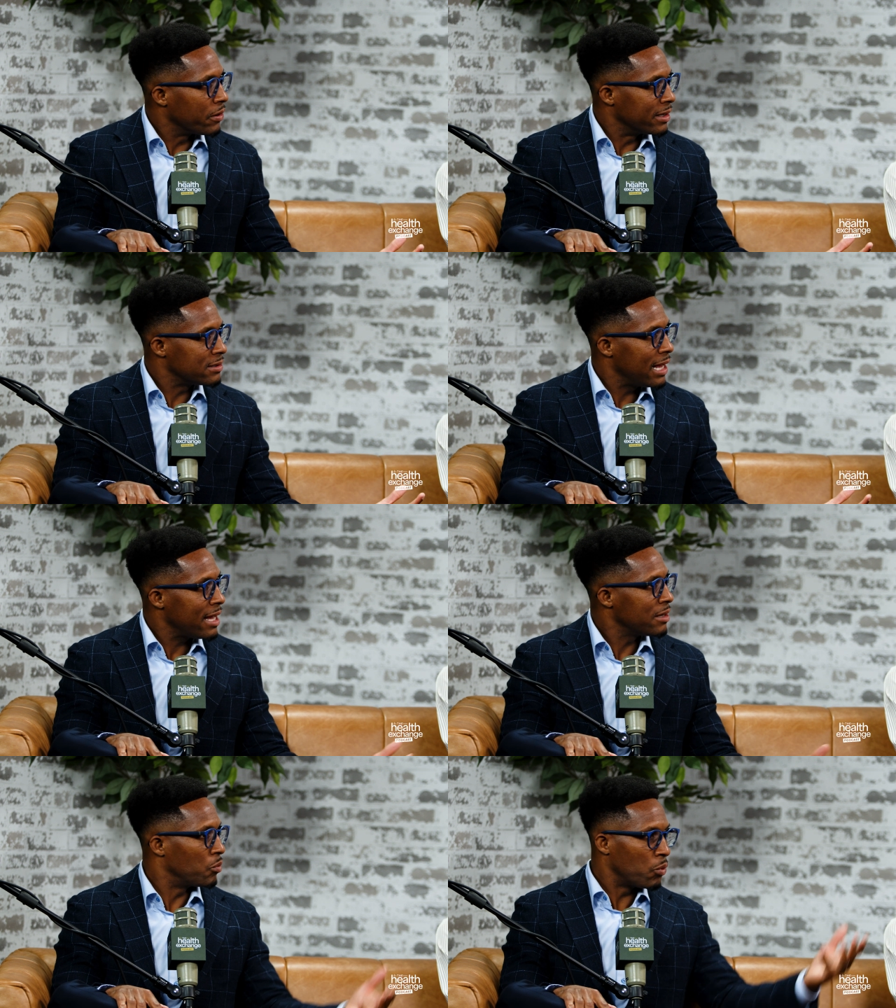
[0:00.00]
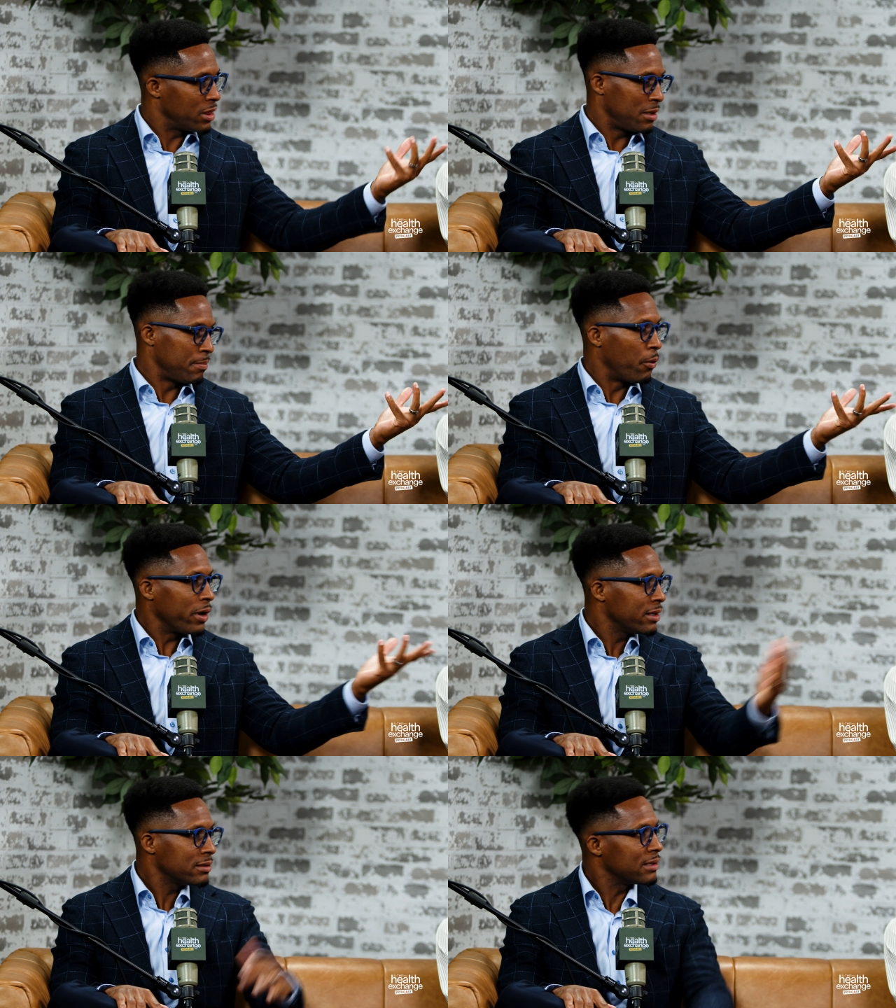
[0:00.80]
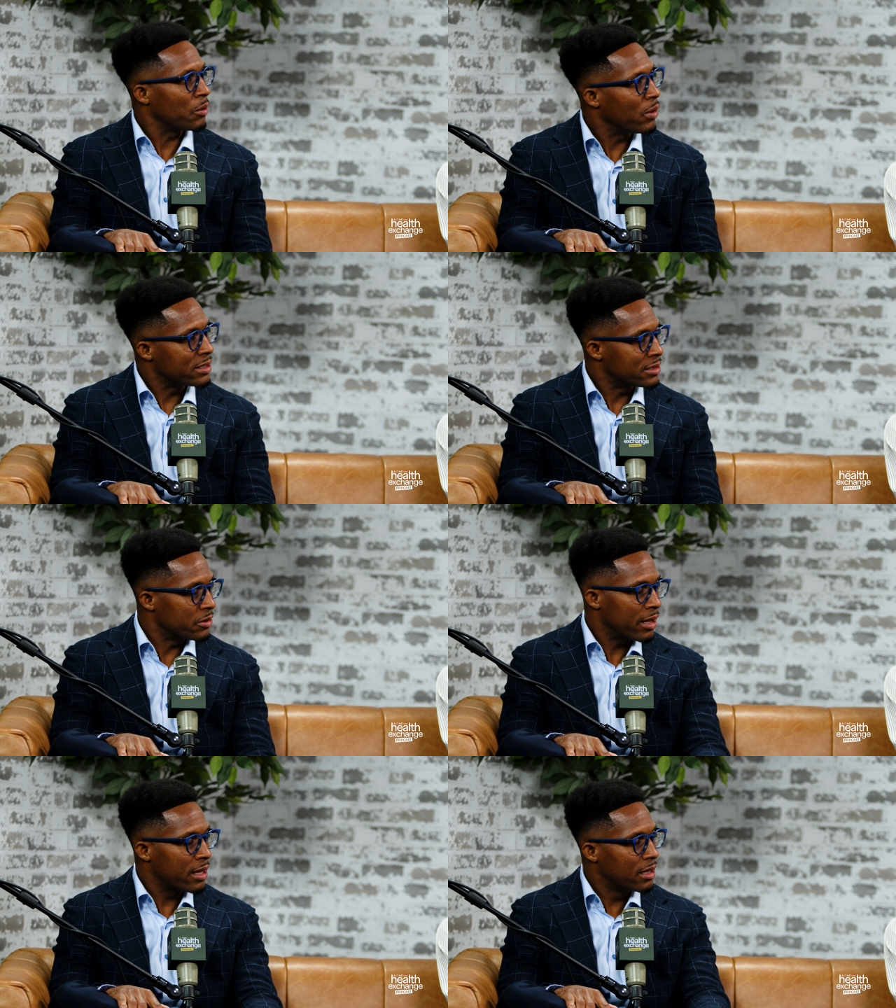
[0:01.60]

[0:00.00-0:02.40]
does that and what the point is? Like, why does it do that?